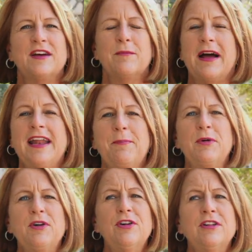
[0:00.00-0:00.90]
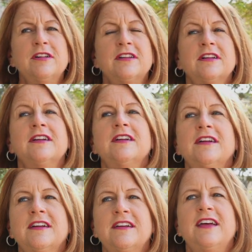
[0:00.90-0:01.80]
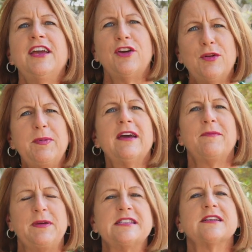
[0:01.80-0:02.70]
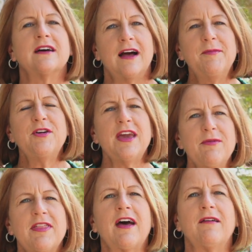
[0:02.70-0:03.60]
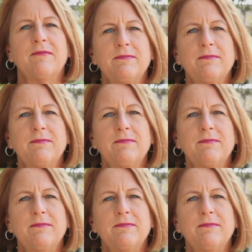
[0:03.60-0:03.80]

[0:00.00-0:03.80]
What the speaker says: Pineapple? It could be on pizza. I'm okay with that.